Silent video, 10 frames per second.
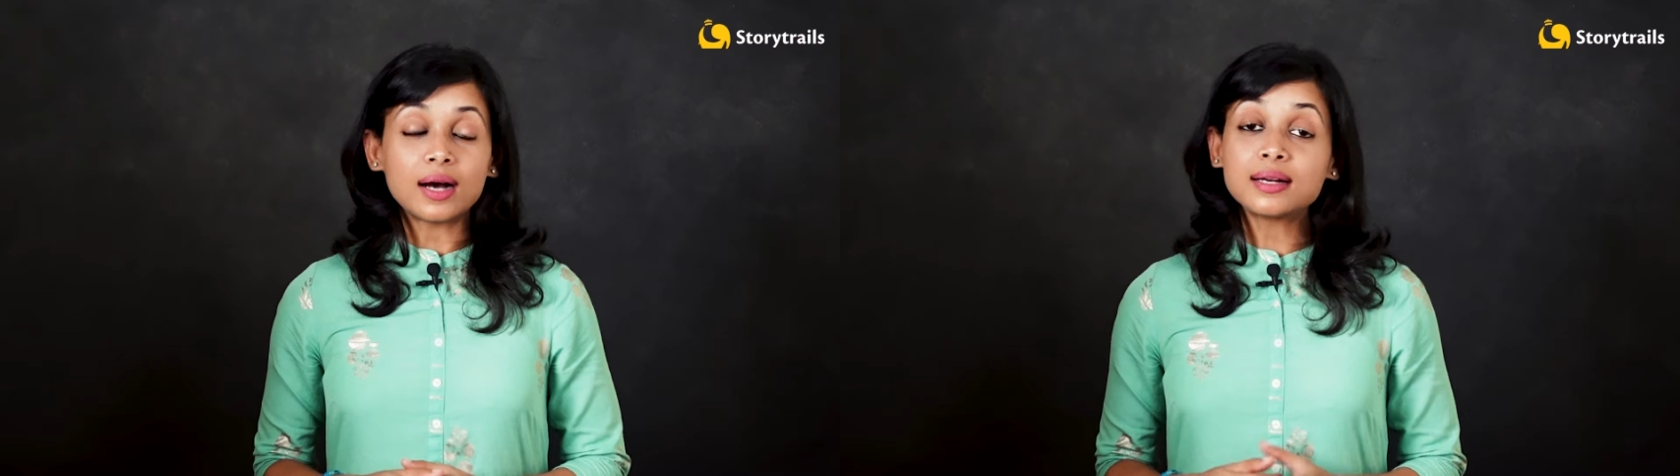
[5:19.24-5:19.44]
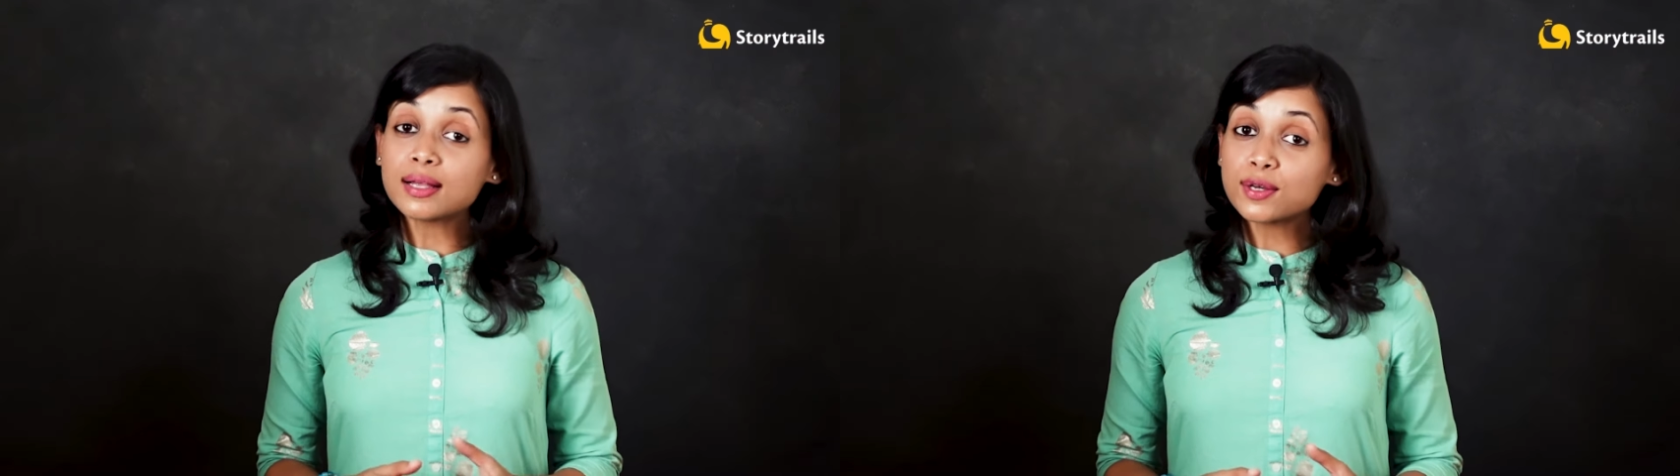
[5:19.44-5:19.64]

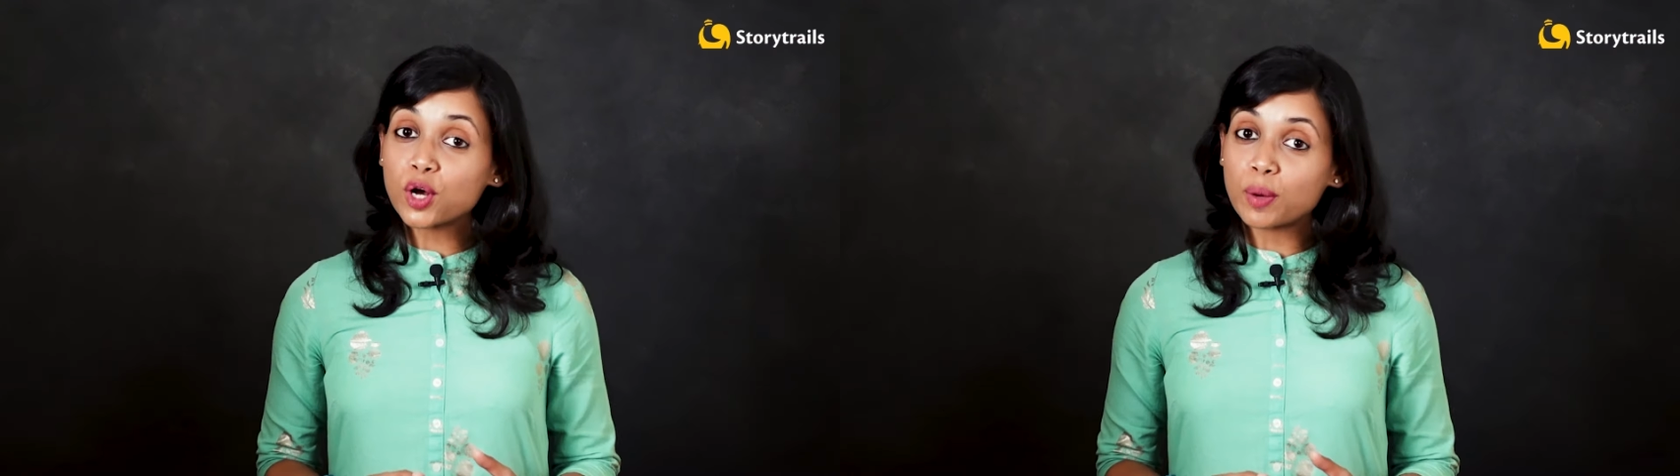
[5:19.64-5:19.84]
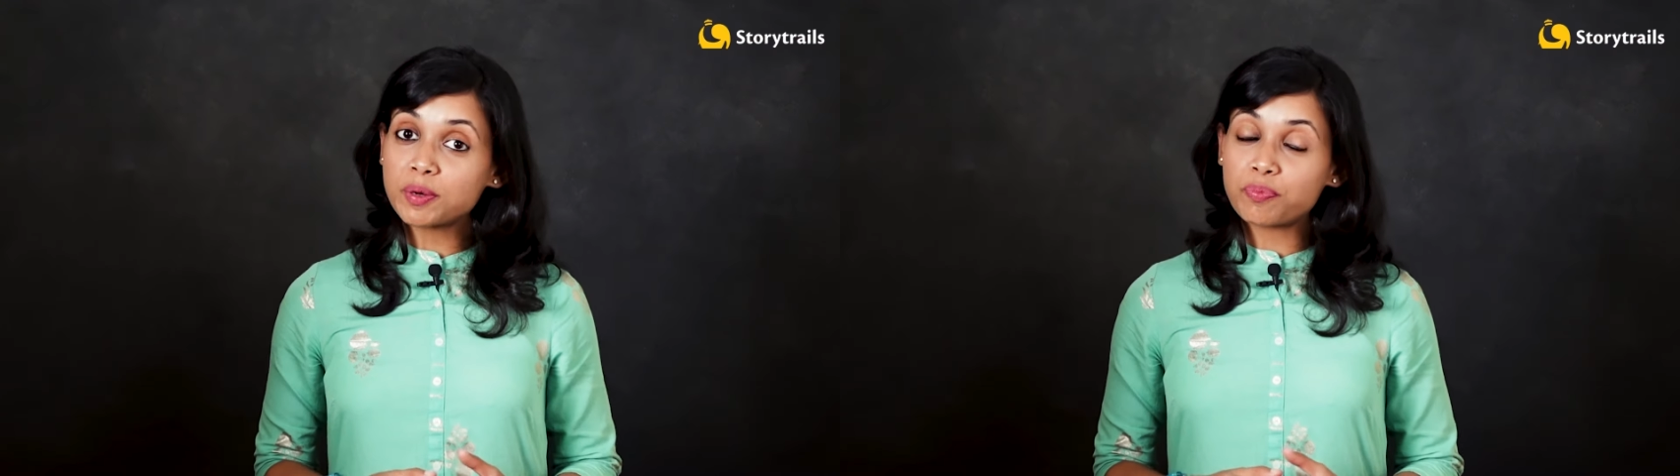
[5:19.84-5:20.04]
Another
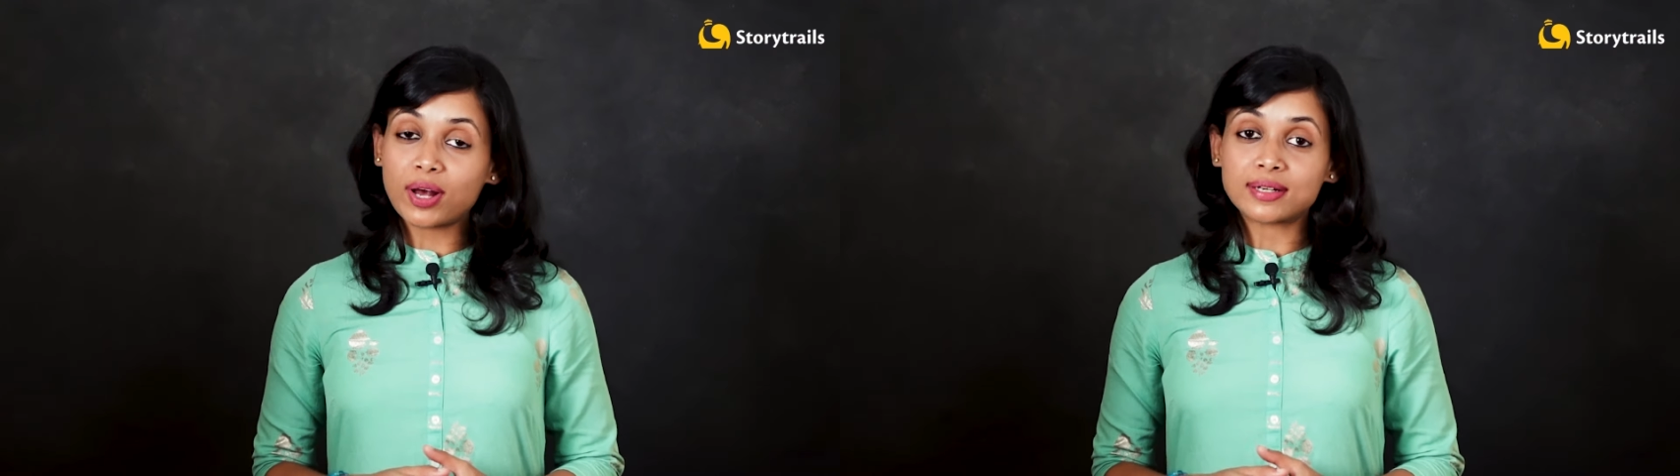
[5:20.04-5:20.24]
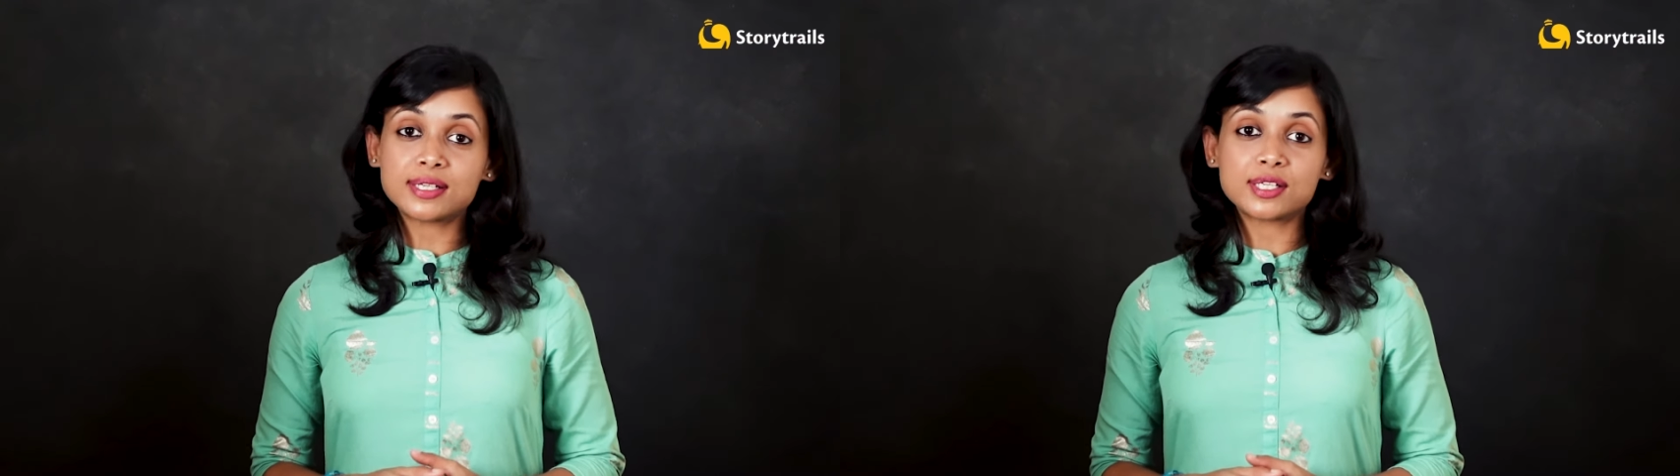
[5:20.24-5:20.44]
common
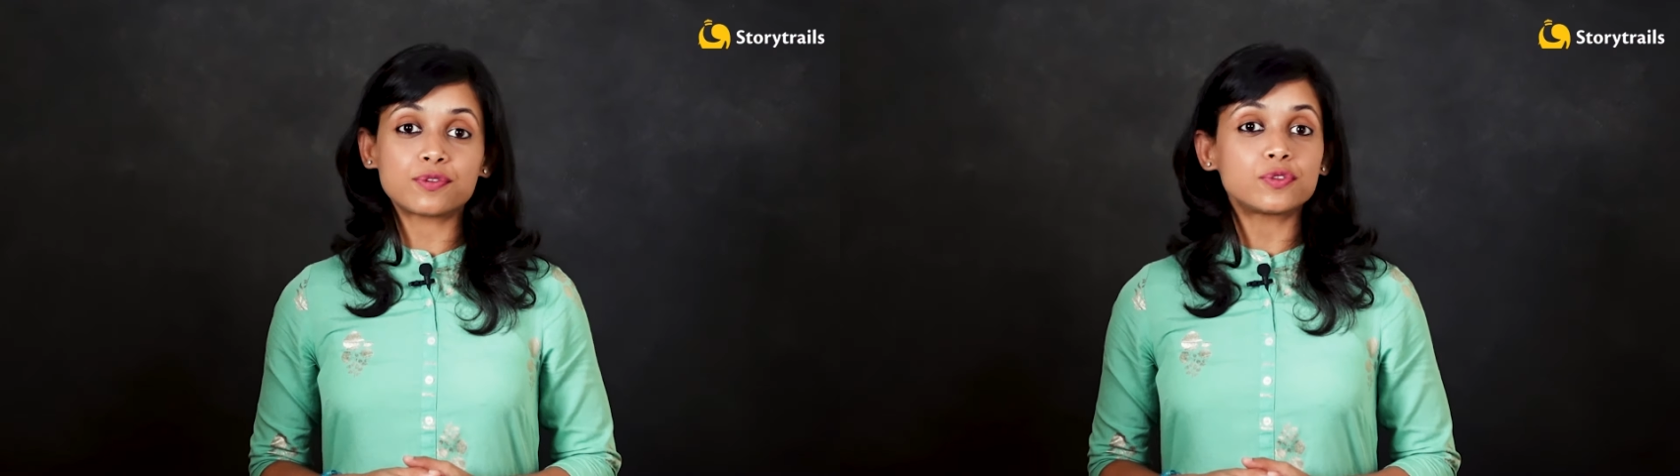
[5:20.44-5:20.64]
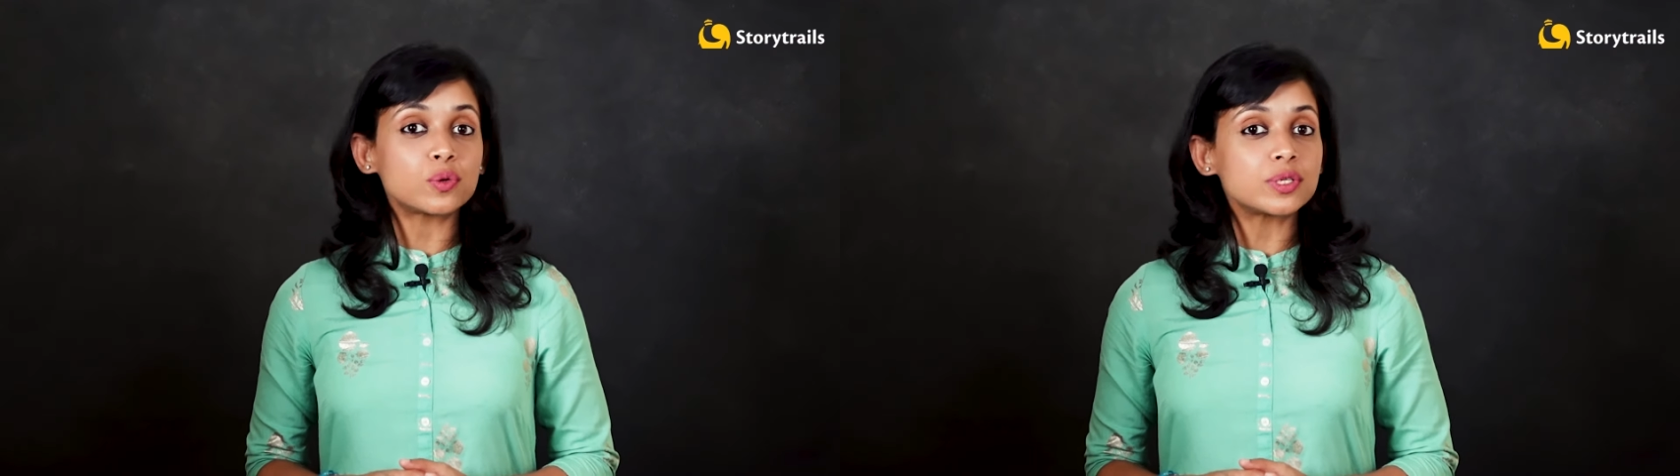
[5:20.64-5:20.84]
practice
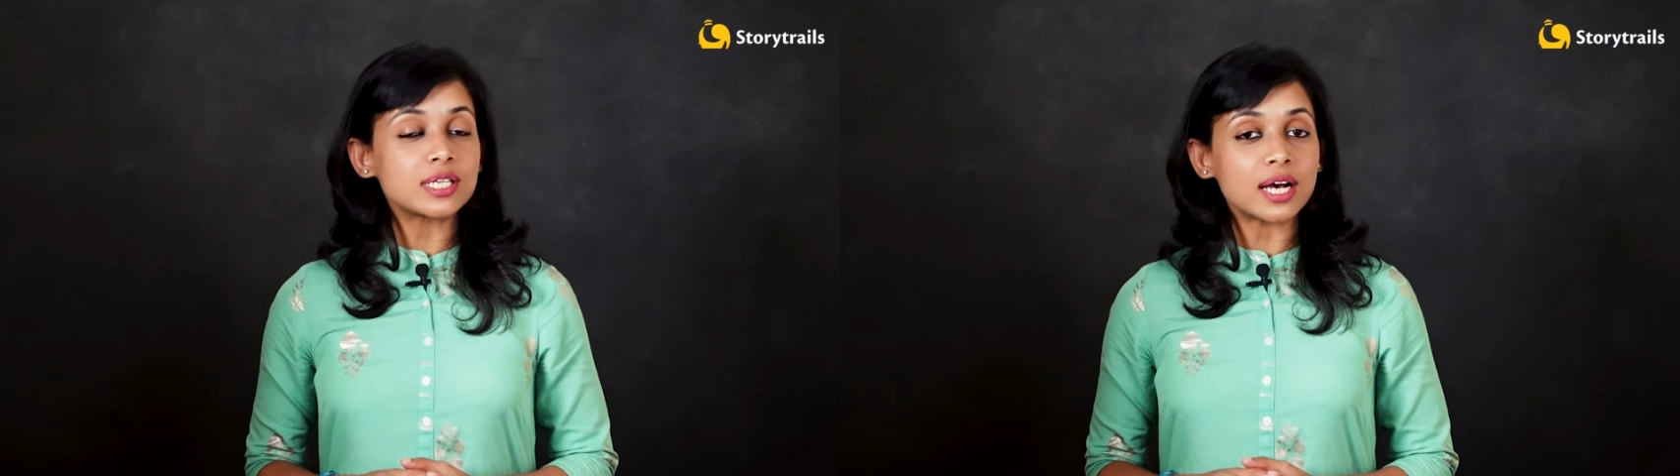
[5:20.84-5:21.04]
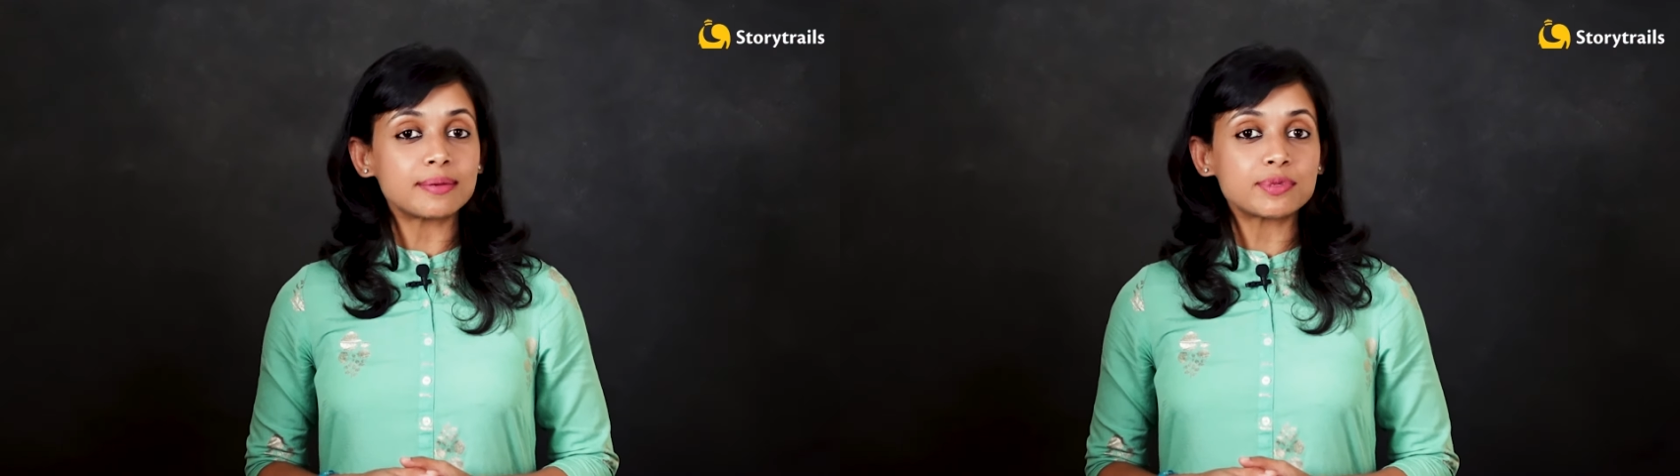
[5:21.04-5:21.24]
of those
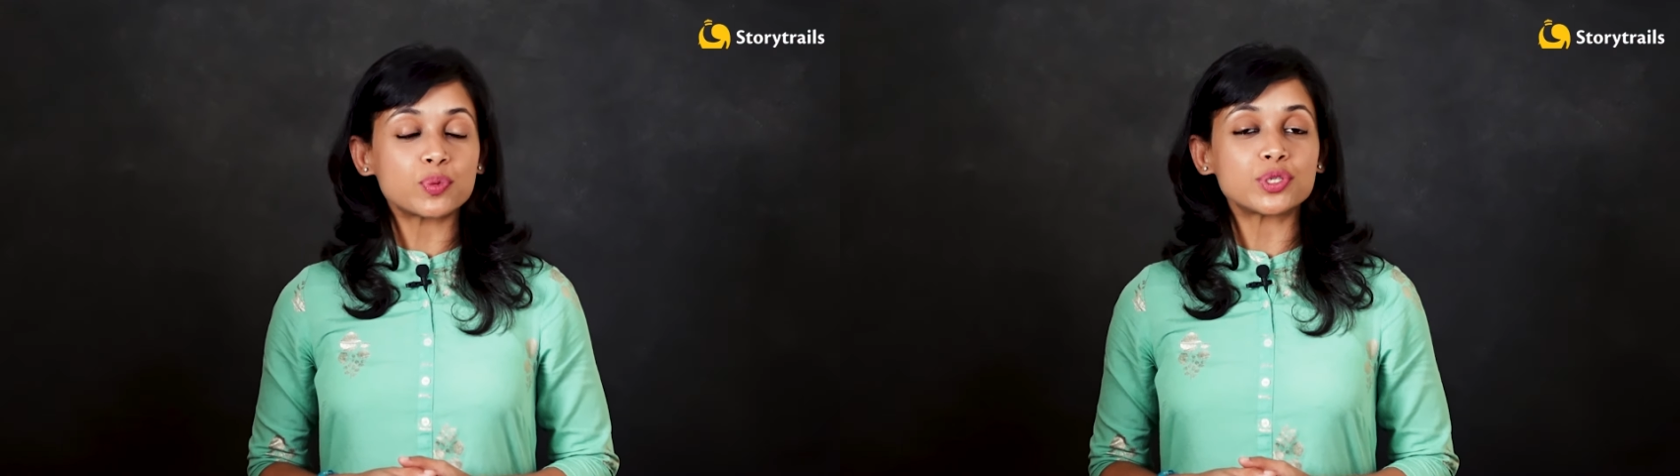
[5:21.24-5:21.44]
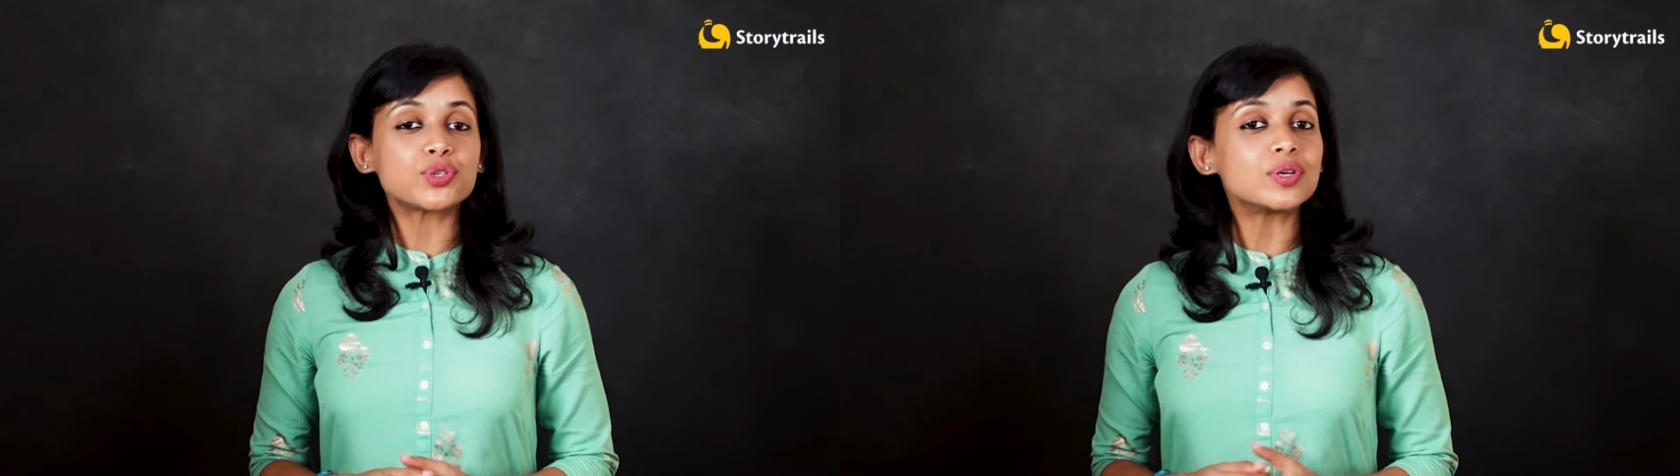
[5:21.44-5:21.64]
times was